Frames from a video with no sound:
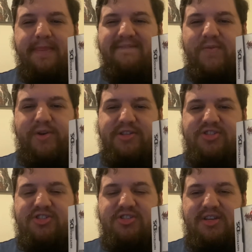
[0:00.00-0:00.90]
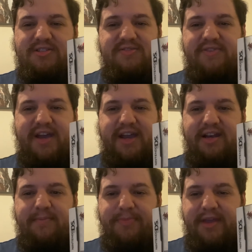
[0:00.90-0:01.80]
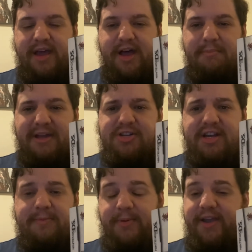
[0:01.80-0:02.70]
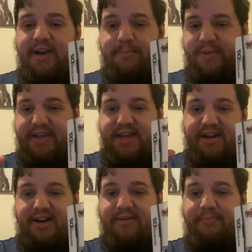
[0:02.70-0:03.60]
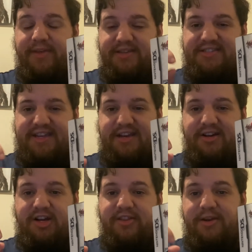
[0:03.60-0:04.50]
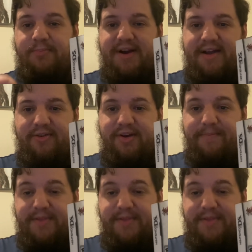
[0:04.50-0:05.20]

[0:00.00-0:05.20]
which is fine. I tried to play it on beginner, then standard, then proud.